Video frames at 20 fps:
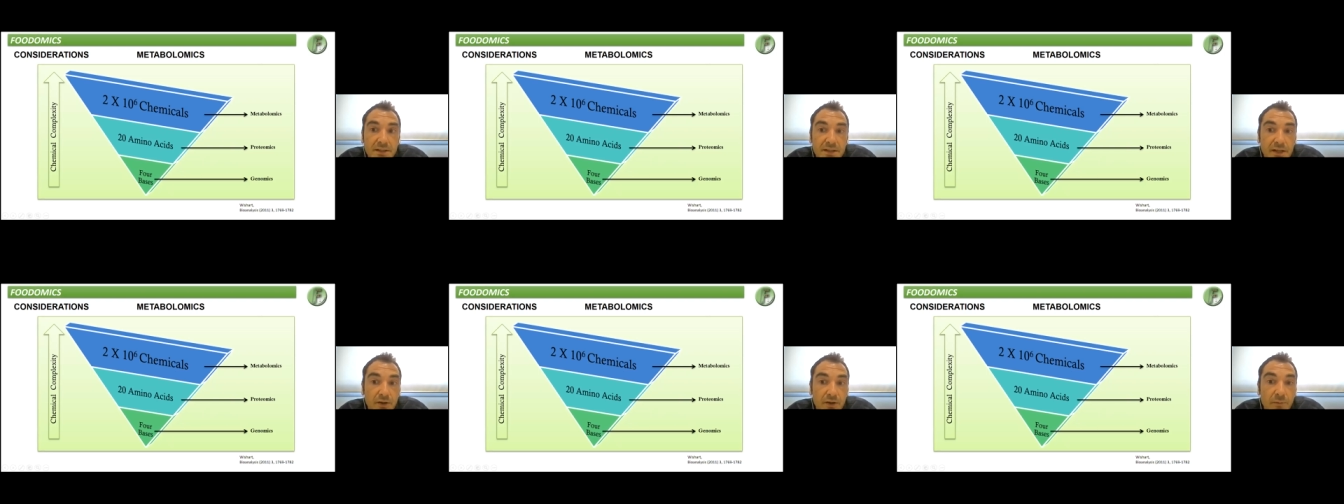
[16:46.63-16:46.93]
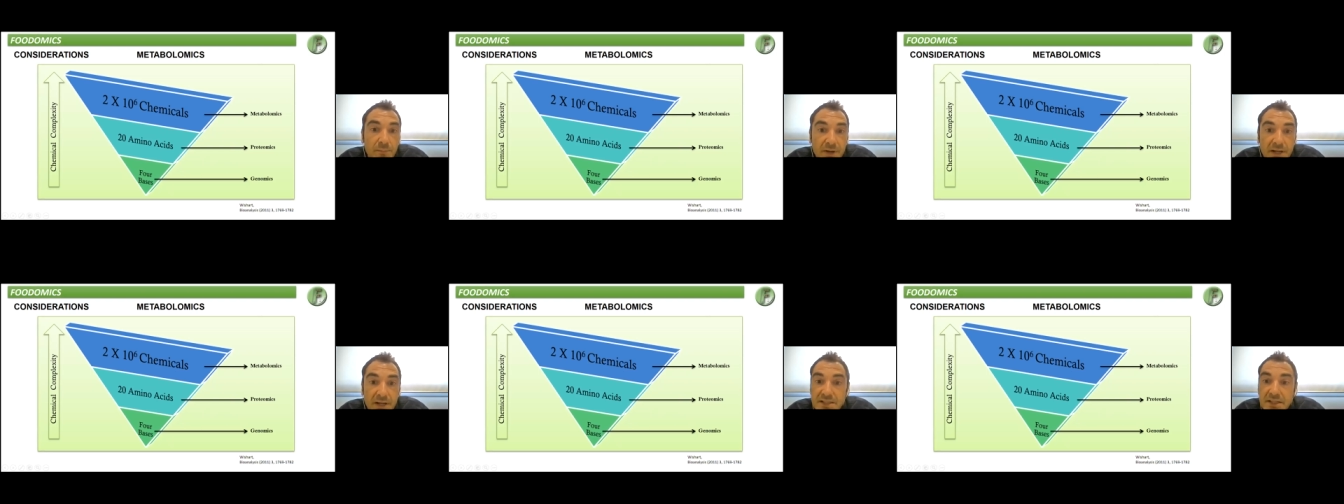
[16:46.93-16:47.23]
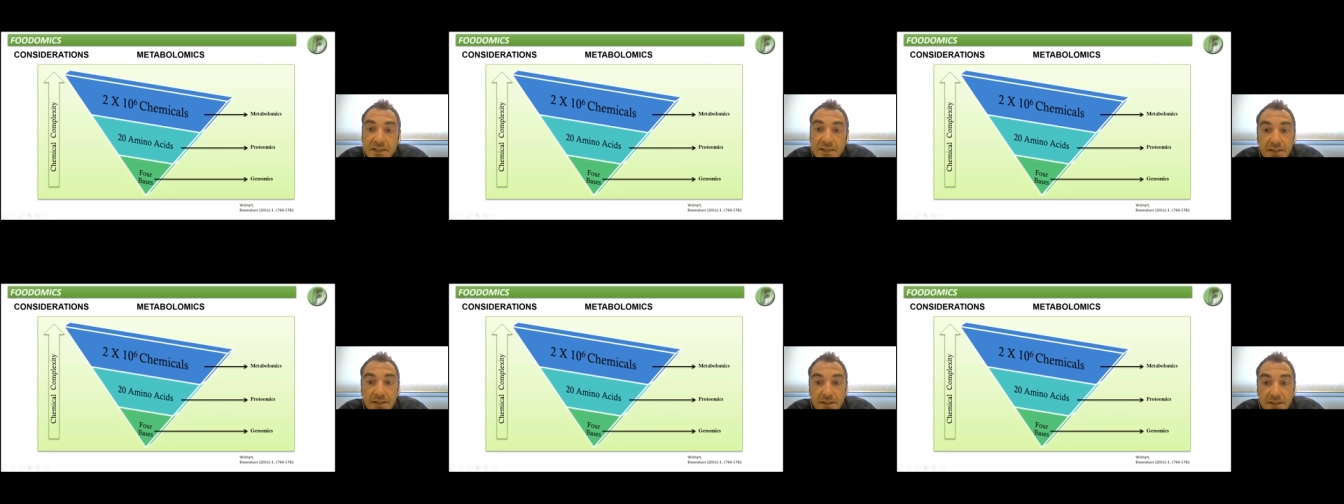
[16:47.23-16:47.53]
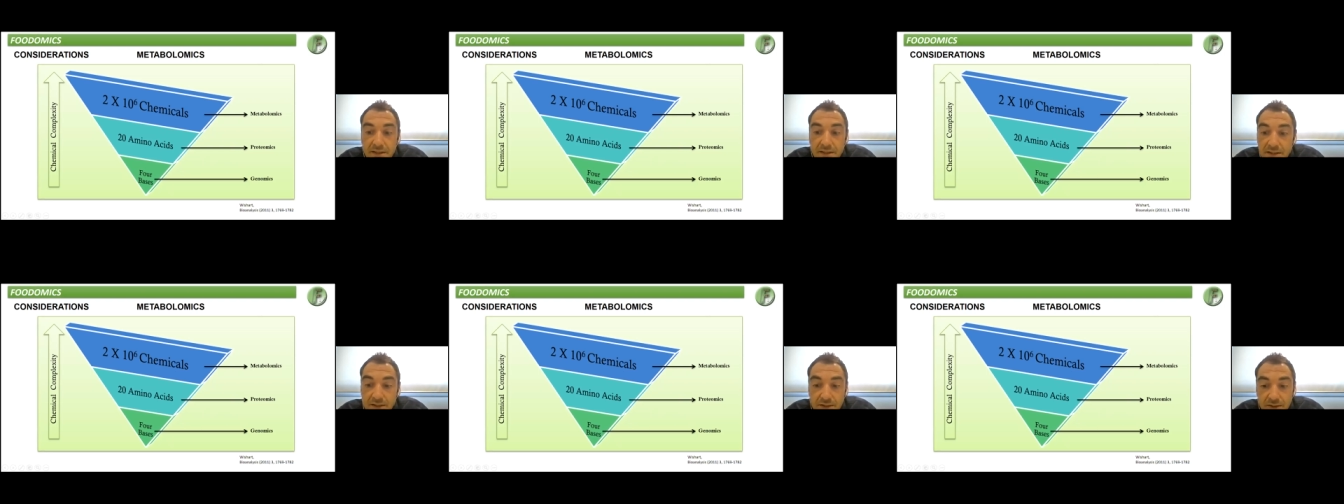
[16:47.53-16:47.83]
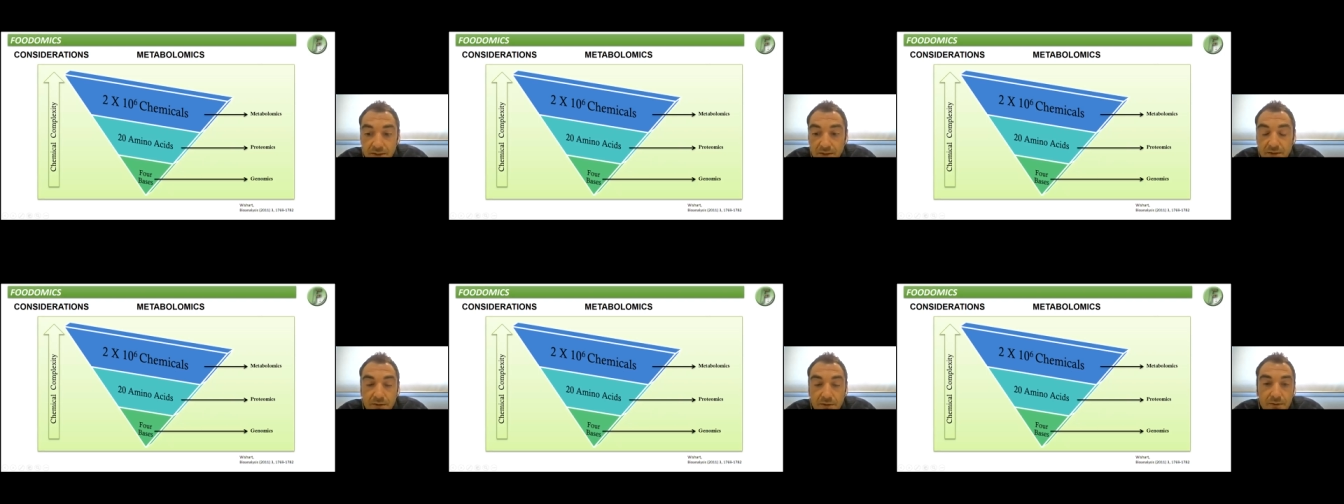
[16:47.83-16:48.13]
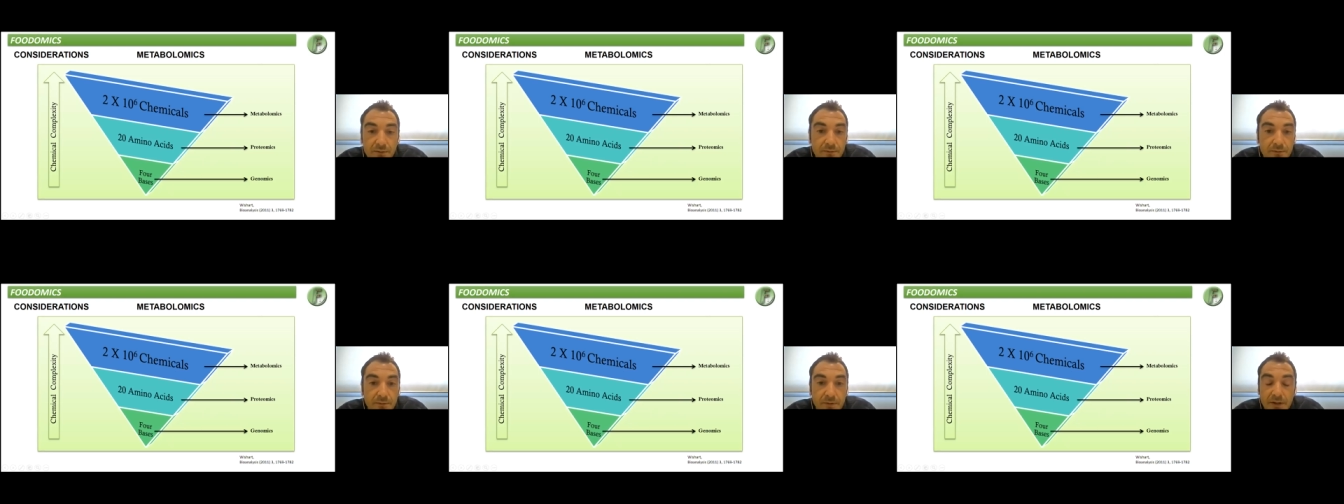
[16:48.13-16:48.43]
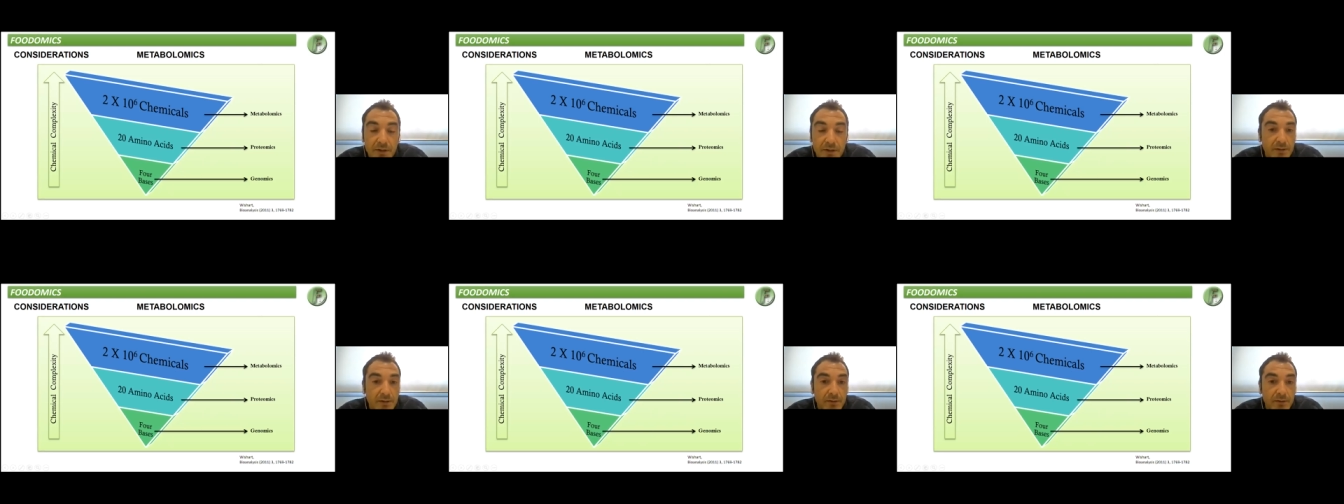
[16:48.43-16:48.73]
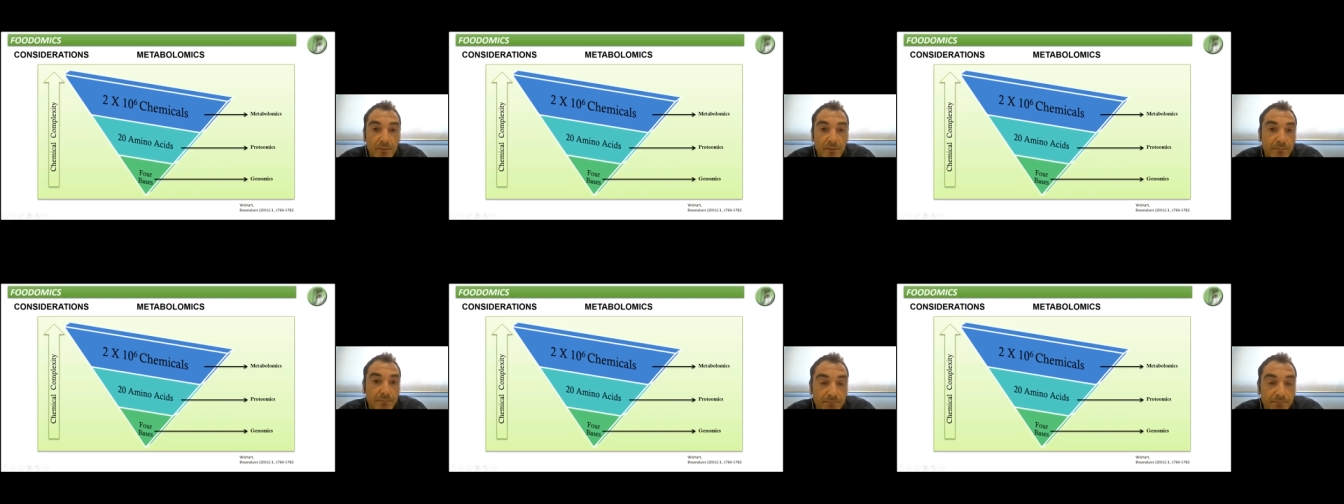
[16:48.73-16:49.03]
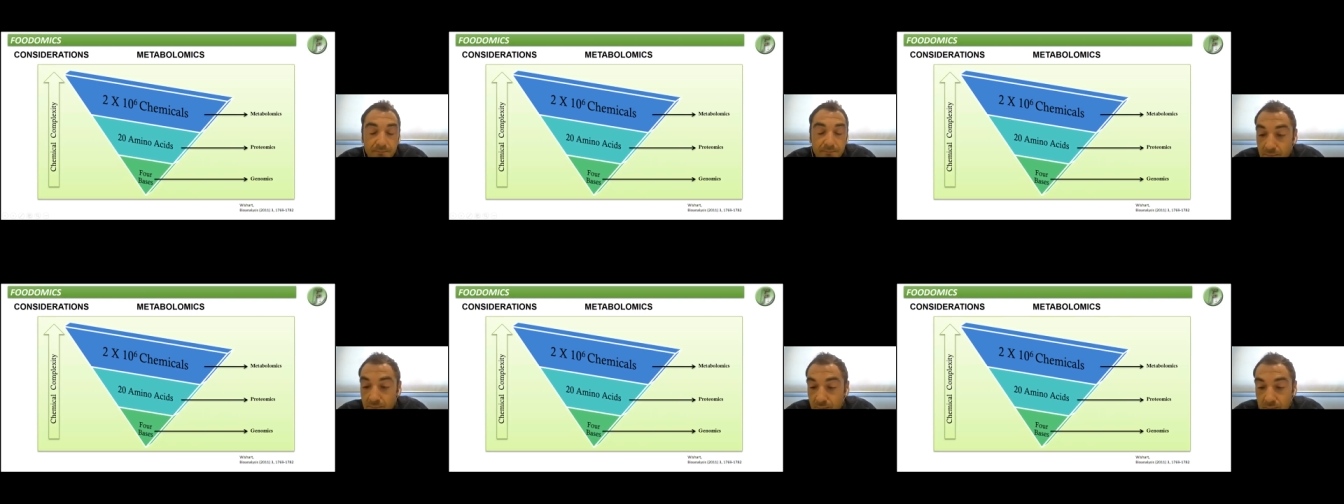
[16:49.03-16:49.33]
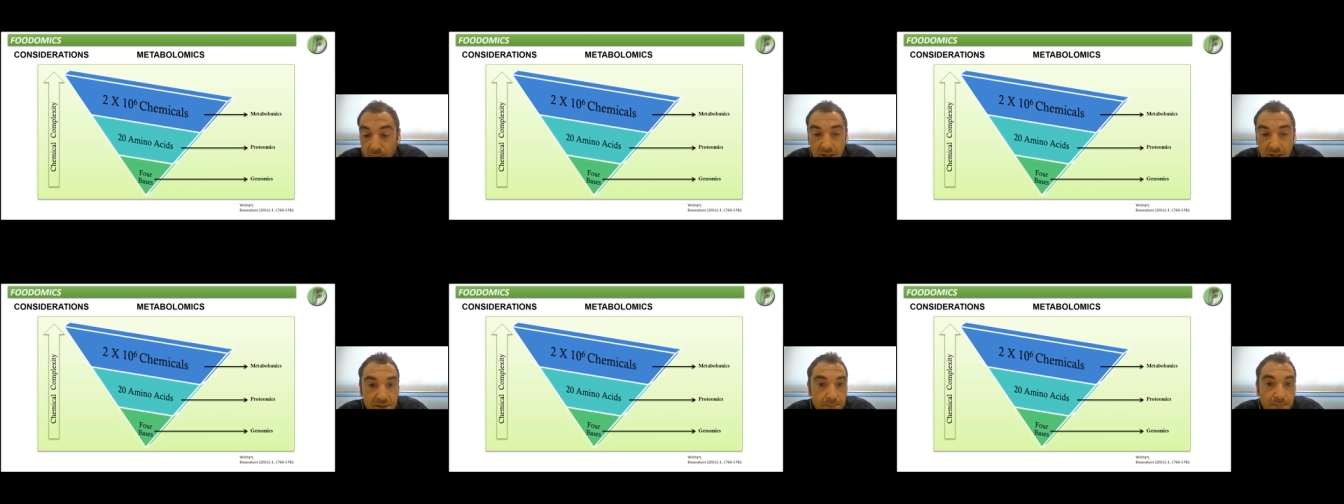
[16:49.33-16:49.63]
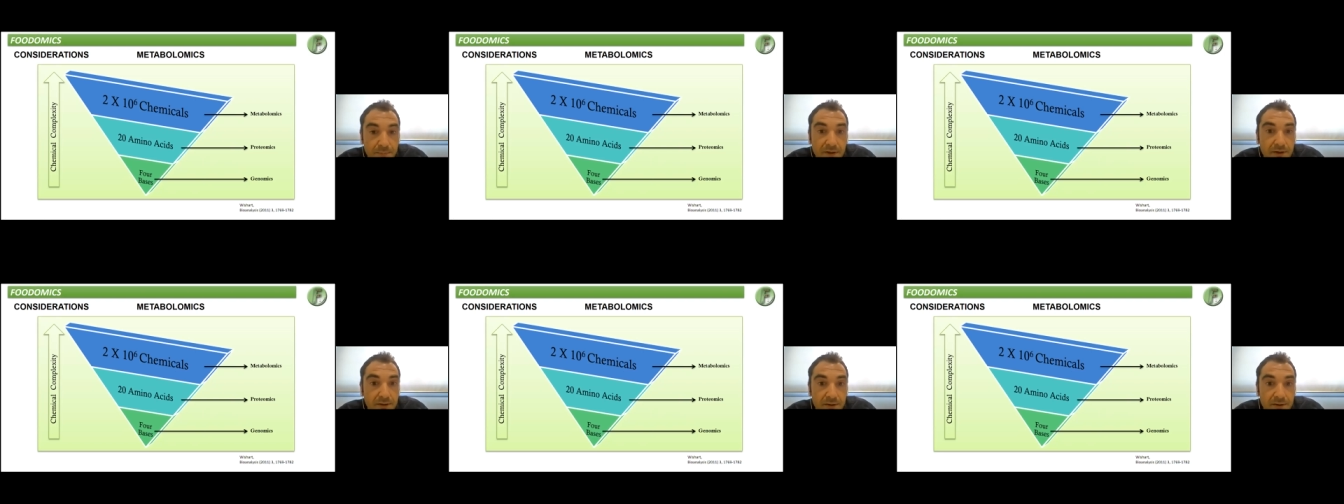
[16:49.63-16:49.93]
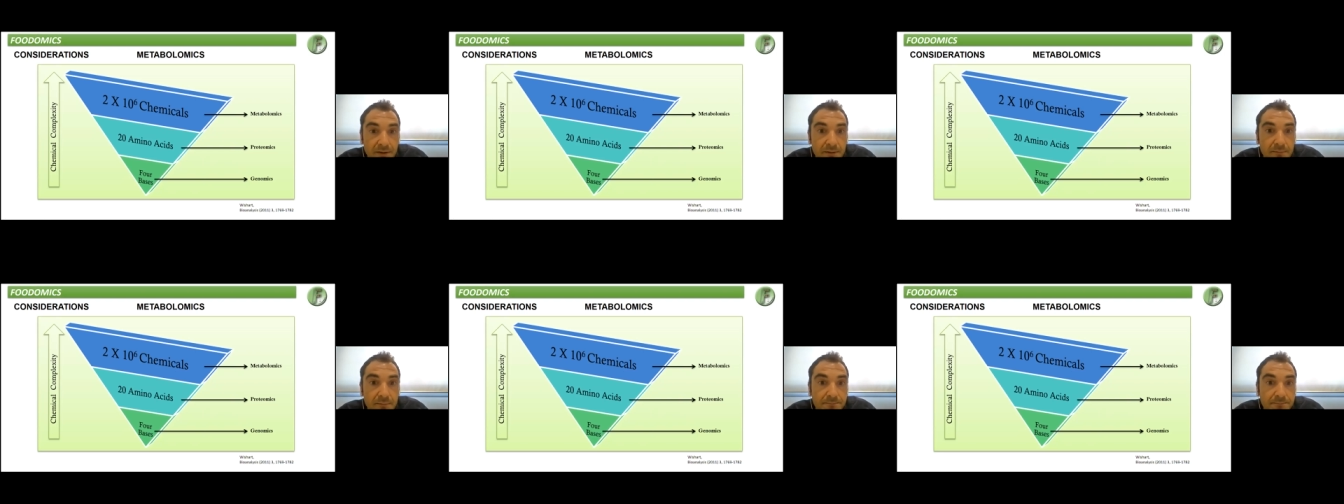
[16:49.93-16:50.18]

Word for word: the complexity is uh, much bigger.